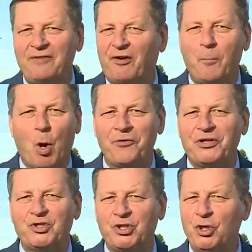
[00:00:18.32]
say for more
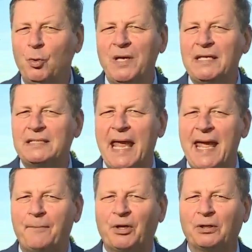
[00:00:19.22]
than two weeks,
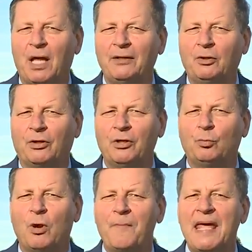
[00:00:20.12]
Amber Lundgren
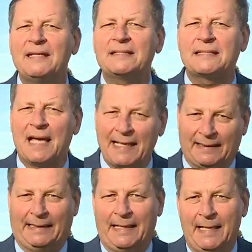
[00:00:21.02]
remained
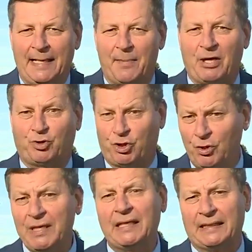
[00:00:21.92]
silent about
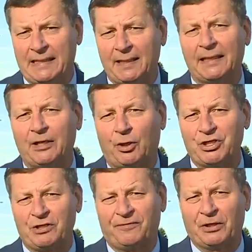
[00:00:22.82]
shooting and killing
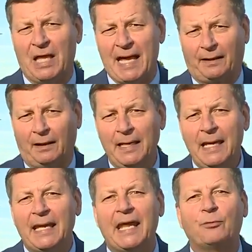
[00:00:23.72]
Christopher Lytle
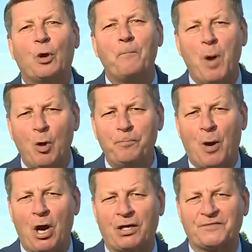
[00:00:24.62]
in a remote
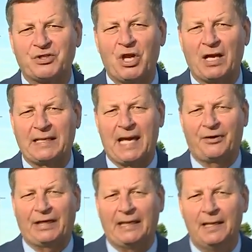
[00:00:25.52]
part of Sauk
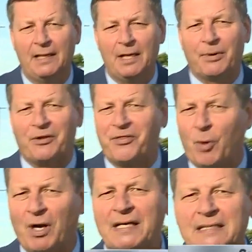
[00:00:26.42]
County. But
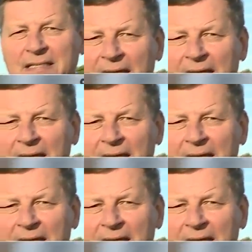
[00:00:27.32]
authorities